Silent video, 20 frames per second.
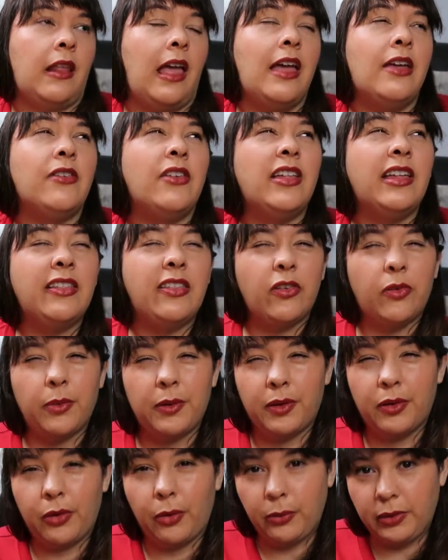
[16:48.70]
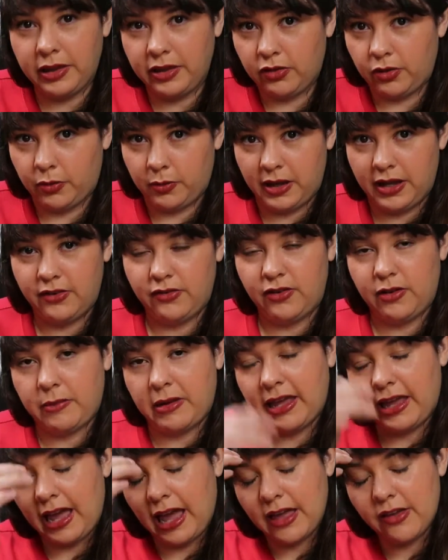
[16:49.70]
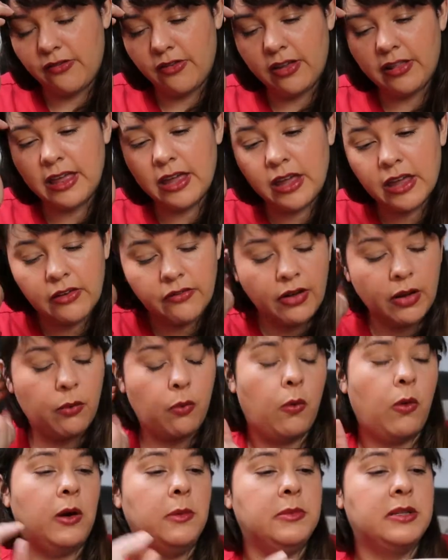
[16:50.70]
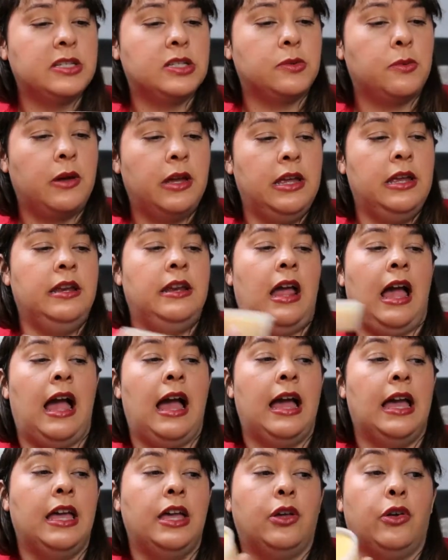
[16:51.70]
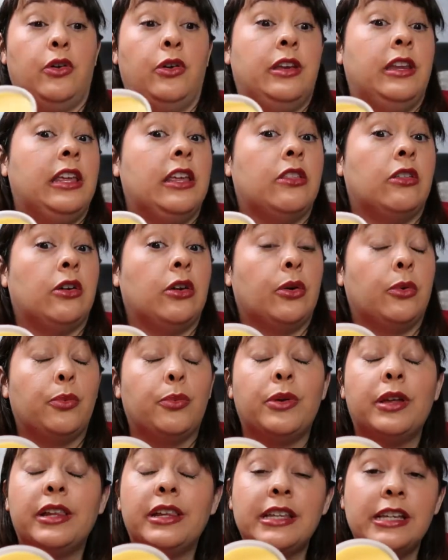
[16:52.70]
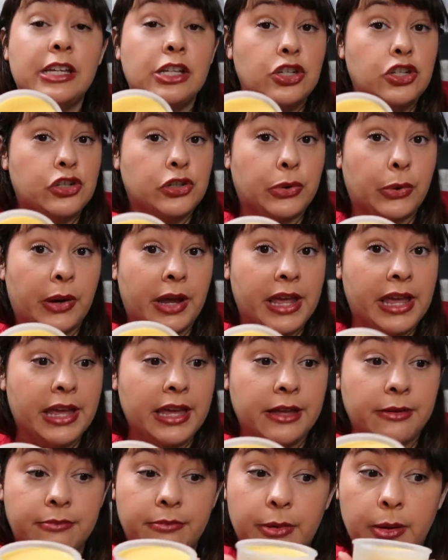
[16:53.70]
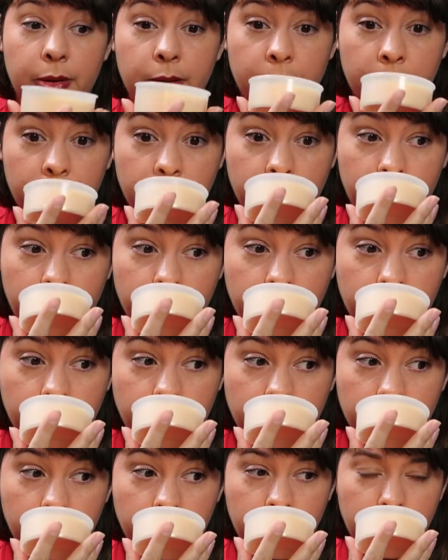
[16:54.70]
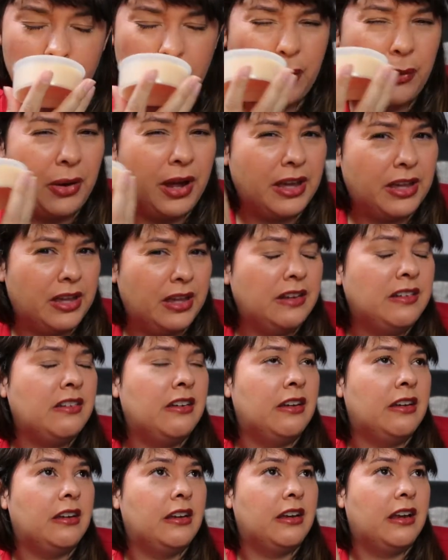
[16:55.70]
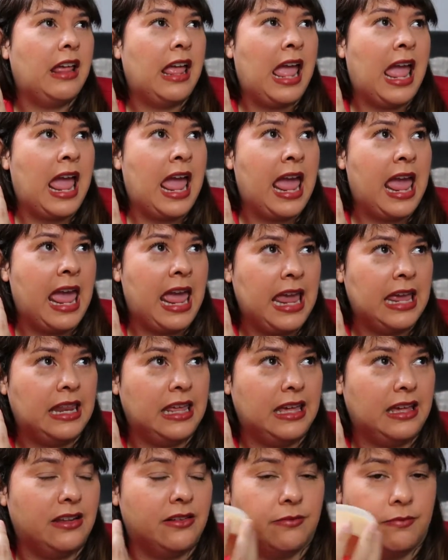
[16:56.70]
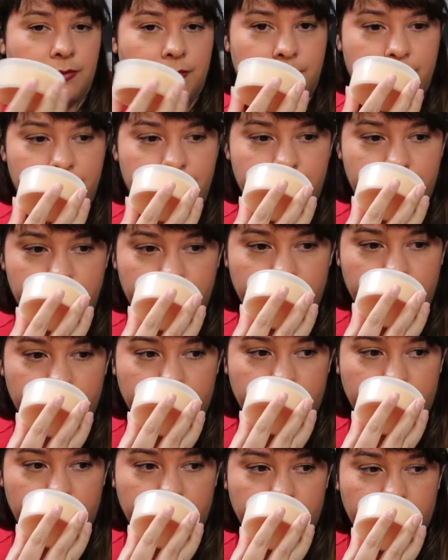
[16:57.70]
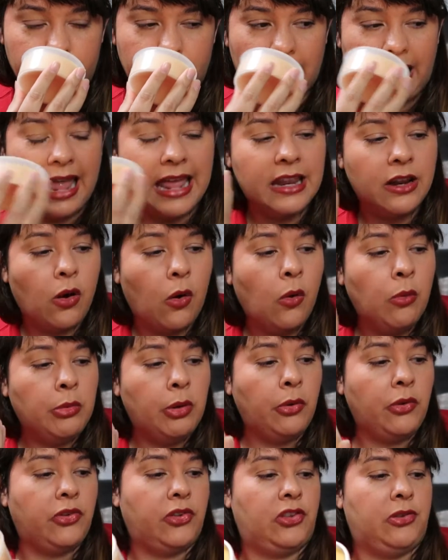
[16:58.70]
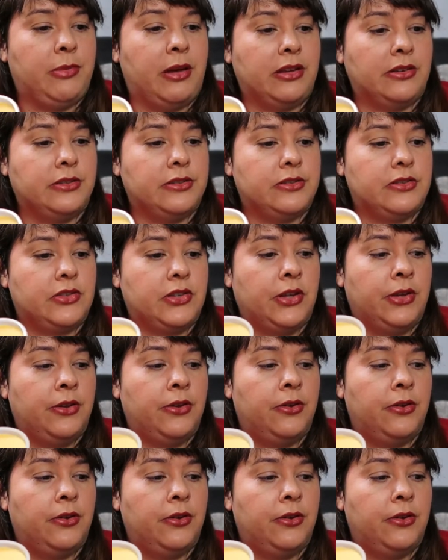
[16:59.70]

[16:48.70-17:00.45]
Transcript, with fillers: I feel like this one could go either way for me. I feel like if I warm this one, I could either really enjoy it or I can hate it. And it almost smells